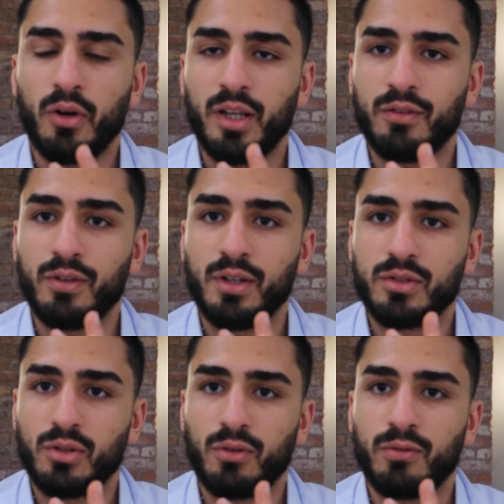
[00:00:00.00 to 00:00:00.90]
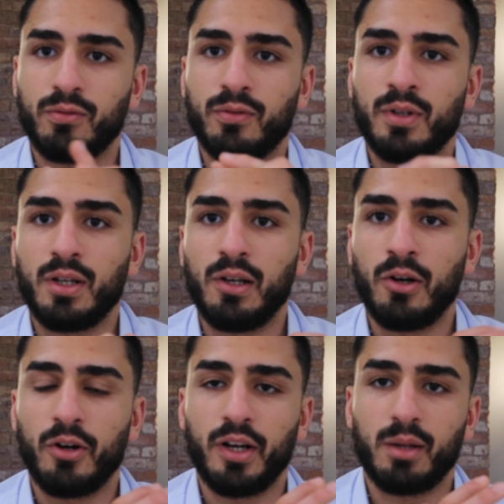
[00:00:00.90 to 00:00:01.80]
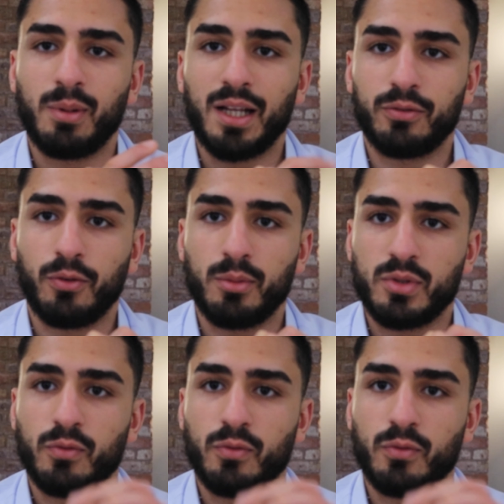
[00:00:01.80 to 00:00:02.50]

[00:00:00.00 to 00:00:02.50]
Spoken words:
even sort of learning platforms